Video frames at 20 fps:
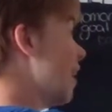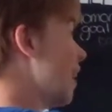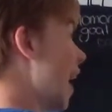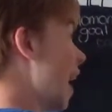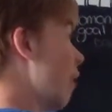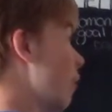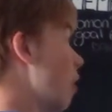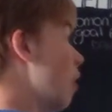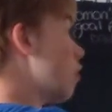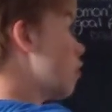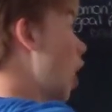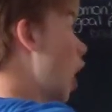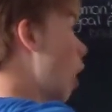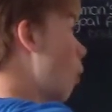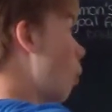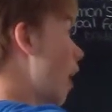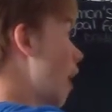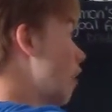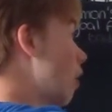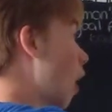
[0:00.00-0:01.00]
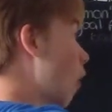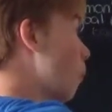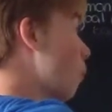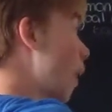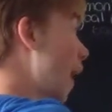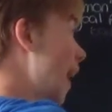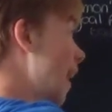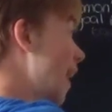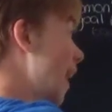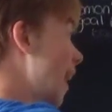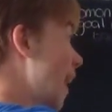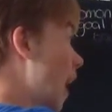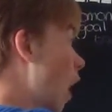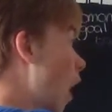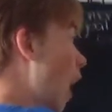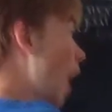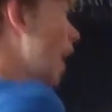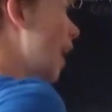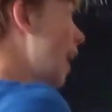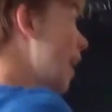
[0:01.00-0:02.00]
and David's, I like completely
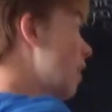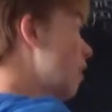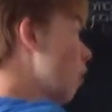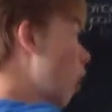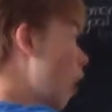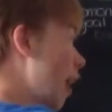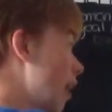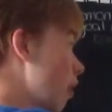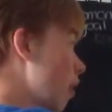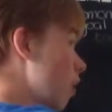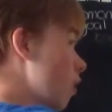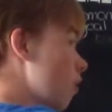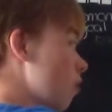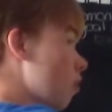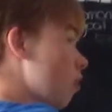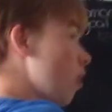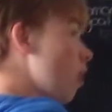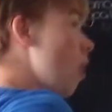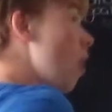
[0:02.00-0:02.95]
utterly silence.